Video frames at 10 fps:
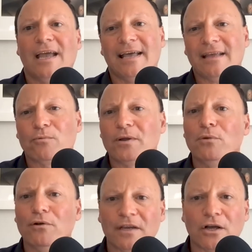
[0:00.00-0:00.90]
and then
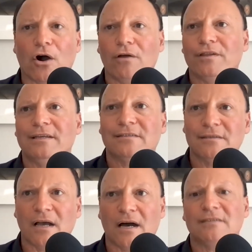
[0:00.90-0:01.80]
removing all
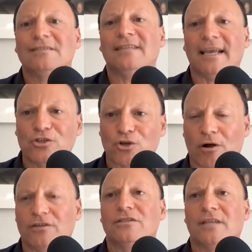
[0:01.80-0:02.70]
these state
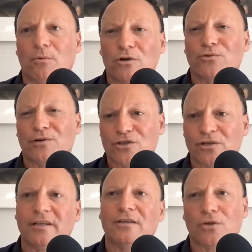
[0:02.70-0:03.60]
charges that were
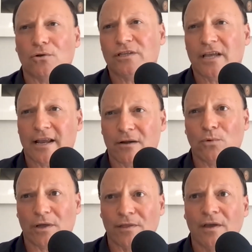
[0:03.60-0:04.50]
traditionally
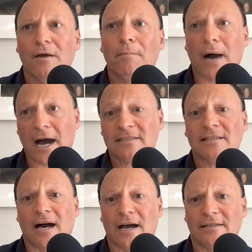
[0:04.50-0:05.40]
associated with
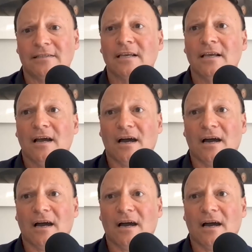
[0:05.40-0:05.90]
POTS lines,